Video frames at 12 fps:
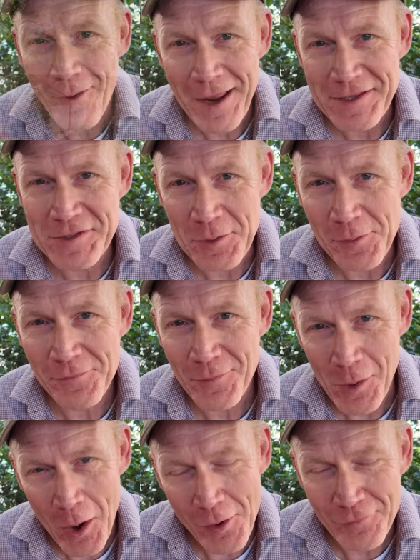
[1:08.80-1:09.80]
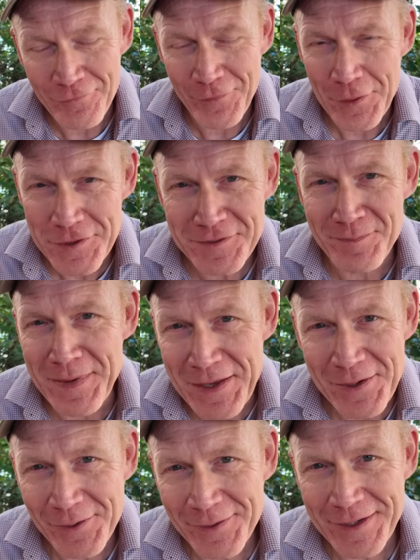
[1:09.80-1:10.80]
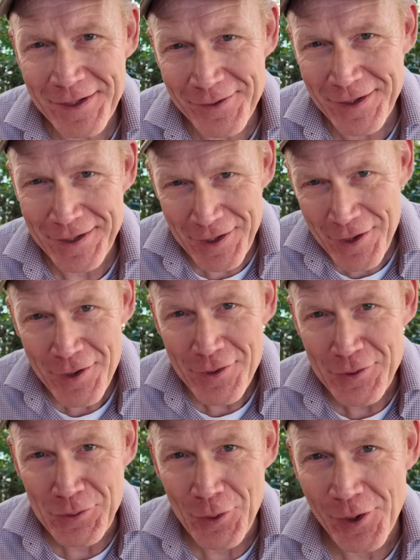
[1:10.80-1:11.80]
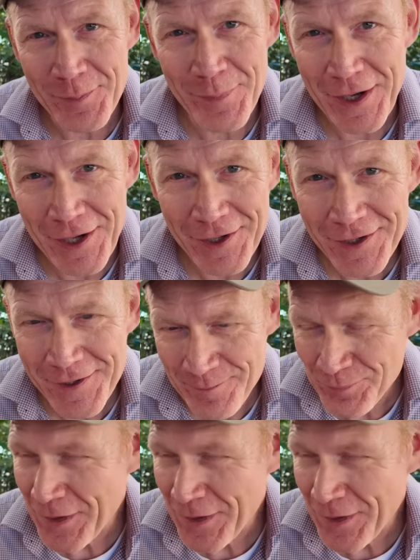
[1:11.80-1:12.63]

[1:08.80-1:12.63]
right, so for our first meal here in Nuremberg,